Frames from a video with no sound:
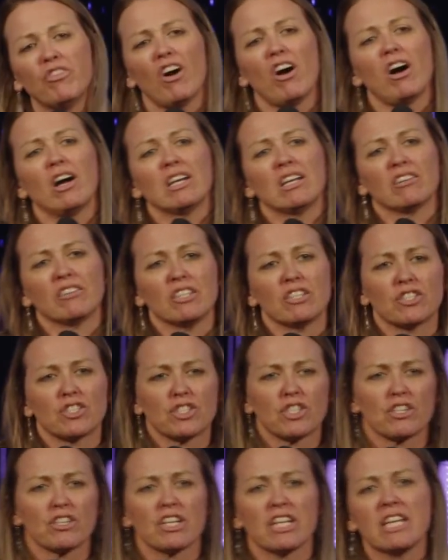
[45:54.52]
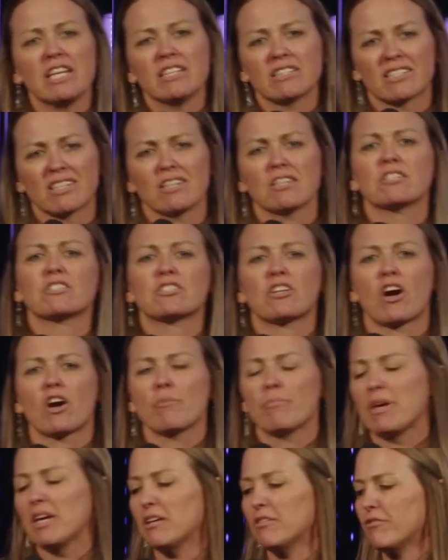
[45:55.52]
on this journey, he's gonna
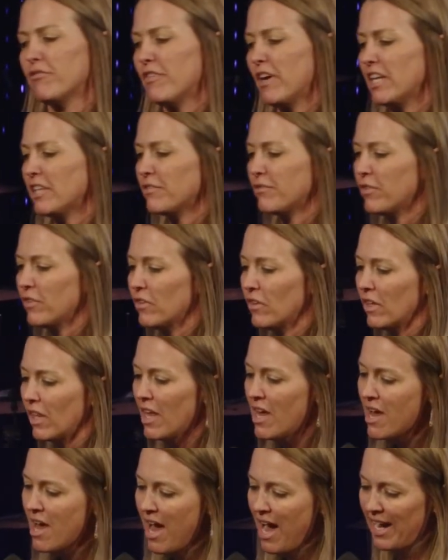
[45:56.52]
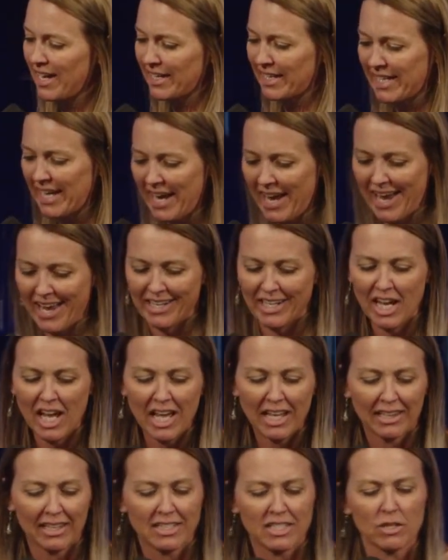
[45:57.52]
start being faithful again.
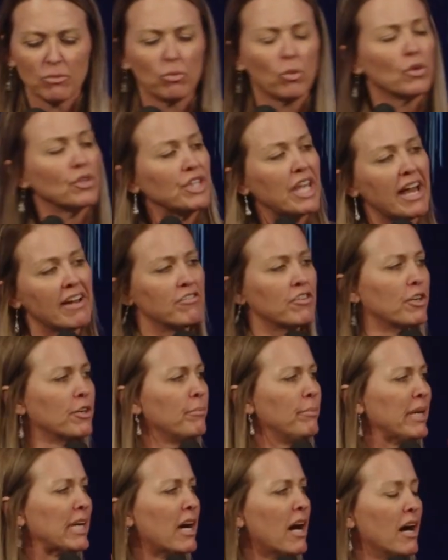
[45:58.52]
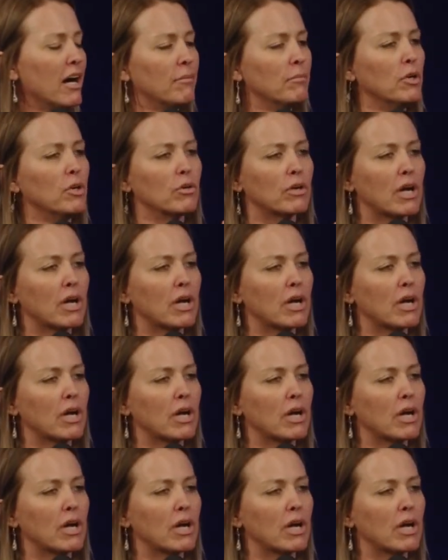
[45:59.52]
Listen, we'll never become who